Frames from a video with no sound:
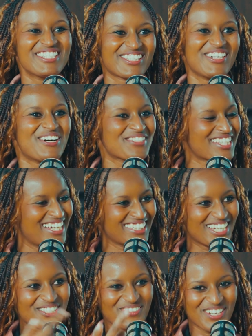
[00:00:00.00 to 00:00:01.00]
So I was like,
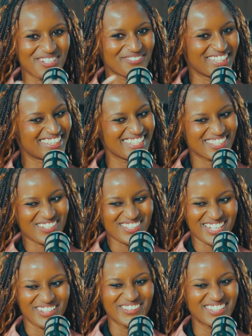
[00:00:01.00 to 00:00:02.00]
that's one of the things I was
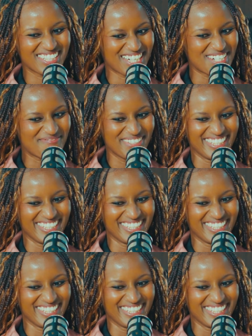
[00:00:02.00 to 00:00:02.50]
like, hold up.